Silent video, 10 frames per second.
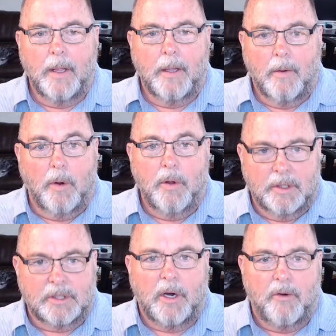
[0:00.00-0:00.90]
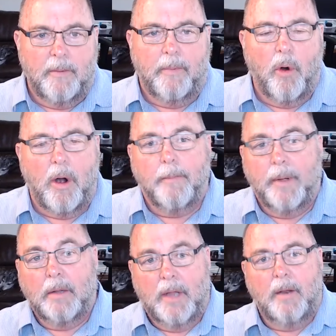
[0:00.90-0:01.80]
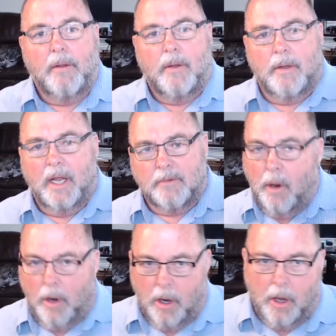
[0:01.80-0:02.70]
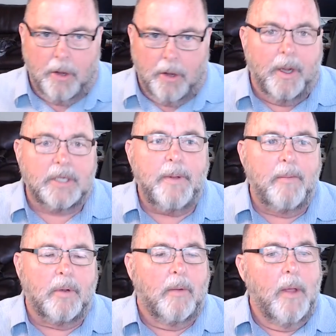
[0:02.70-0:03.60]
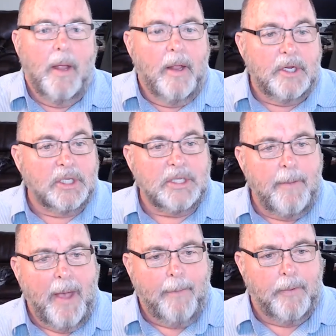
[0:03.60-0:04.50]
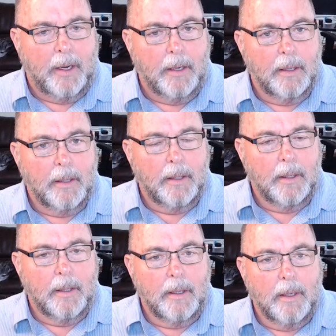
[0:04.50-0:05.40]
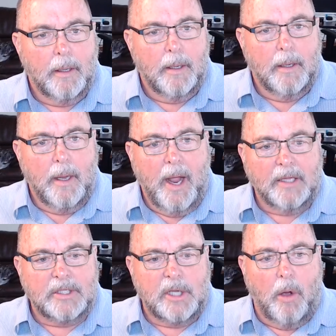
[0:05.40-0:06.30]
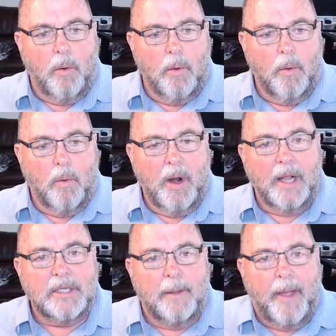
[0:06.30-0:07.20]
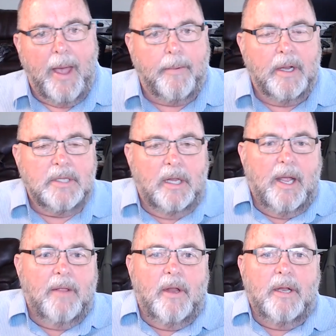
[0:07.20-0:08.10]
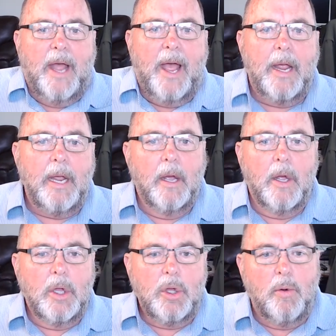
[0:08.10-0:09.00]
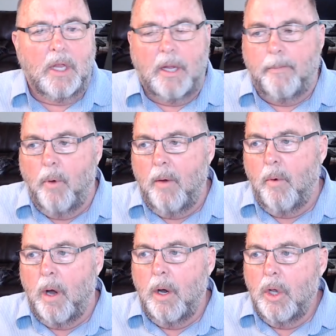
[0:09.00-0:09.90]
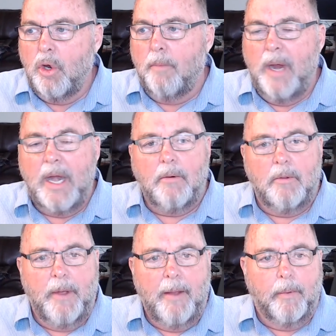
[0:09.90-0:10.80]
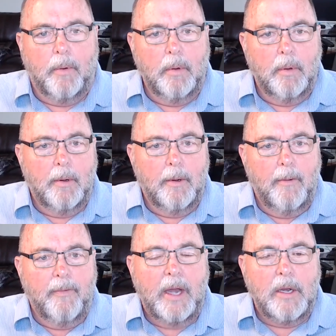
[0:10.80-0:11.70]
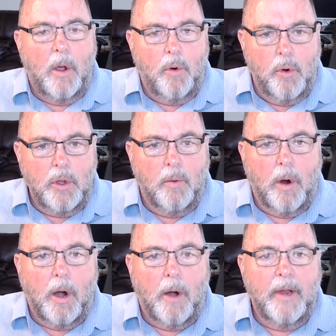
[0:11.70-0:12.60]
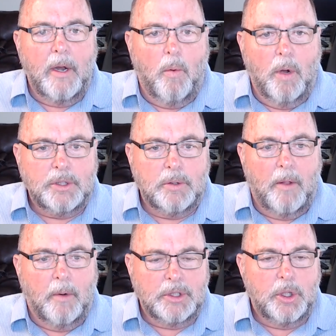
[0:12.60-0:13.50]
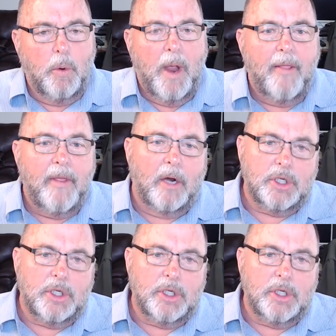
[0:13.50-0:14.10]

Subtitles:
or you can start dripping more on it. But then next one, another bunch of people just keep happening. And so what ends up happening is at the end of the day, you get to the point where you're meeting with people. They know who you are. They know what you are, what you do, and they're